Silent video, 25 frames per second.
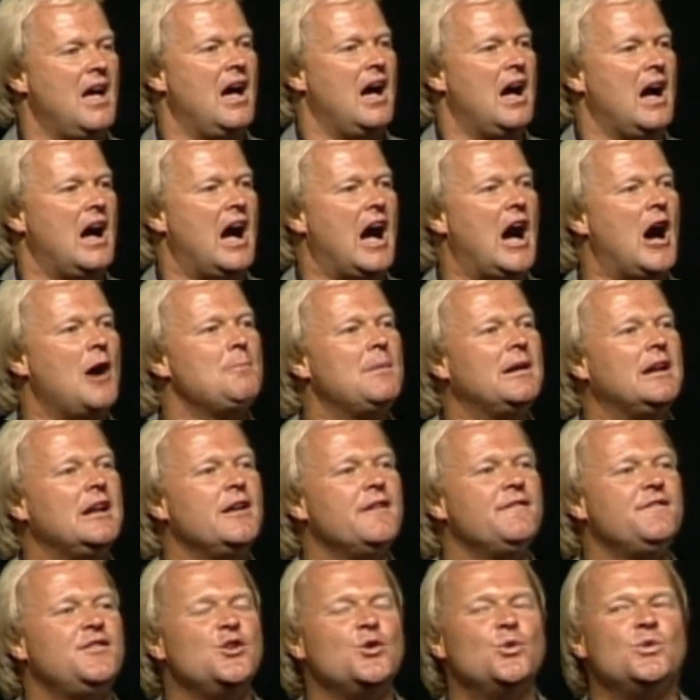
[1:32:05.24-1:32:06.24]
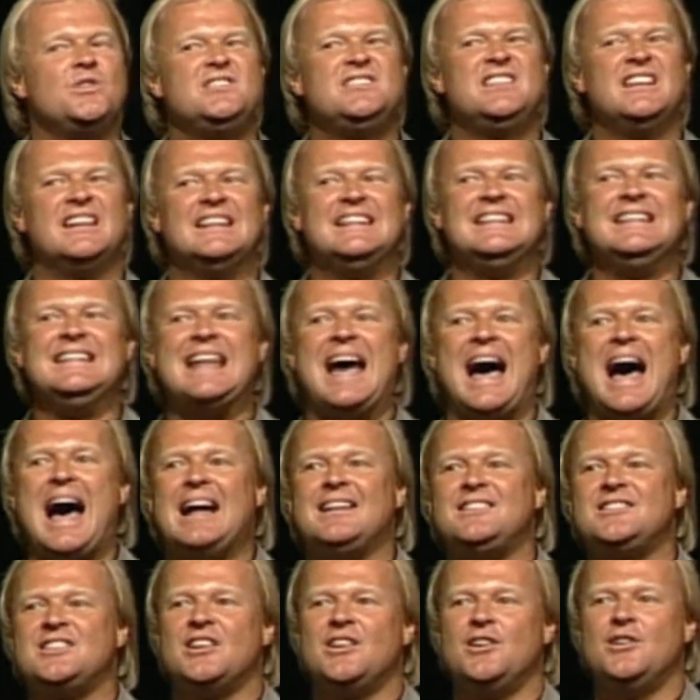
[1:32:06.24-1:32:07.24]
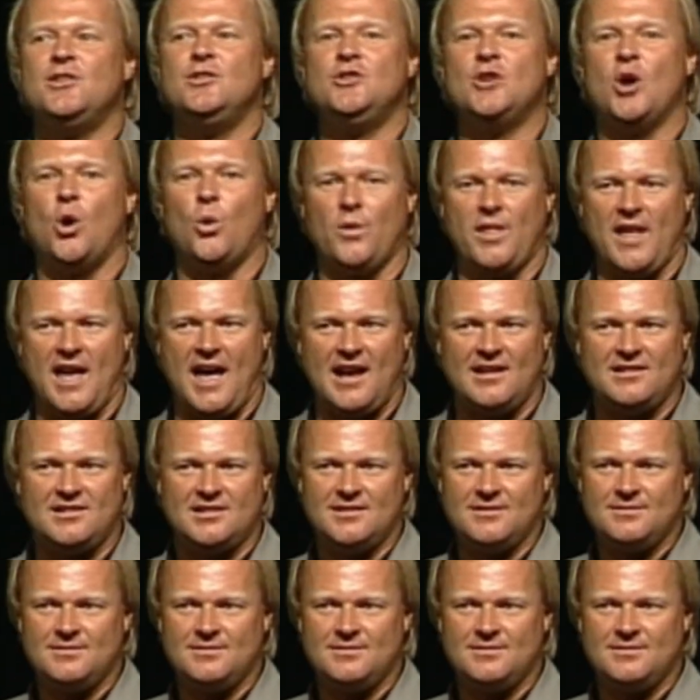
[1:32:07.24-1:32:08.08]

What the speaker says: How many of you did not know that?